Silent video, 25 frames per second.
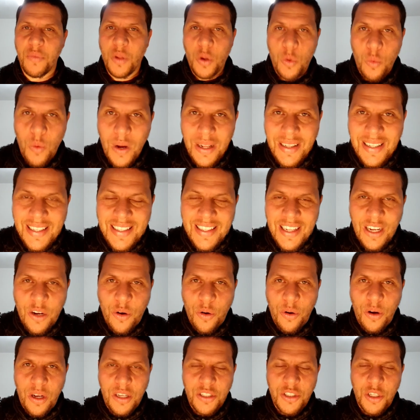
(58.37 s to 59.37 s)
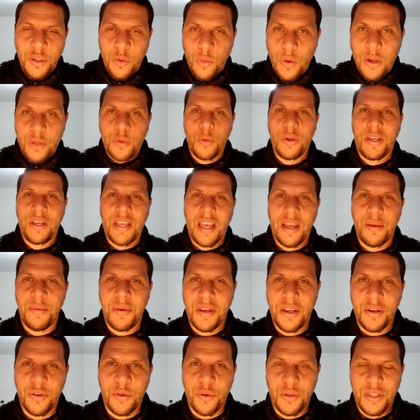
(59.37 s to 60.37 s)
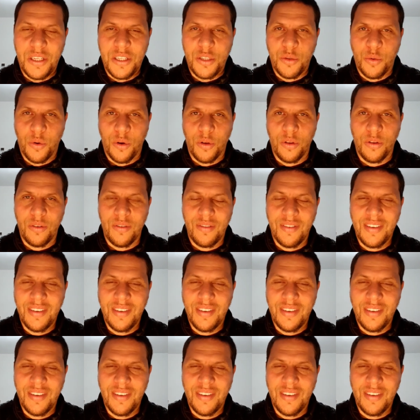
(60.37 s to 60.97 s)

What is the correction? What we came here to this world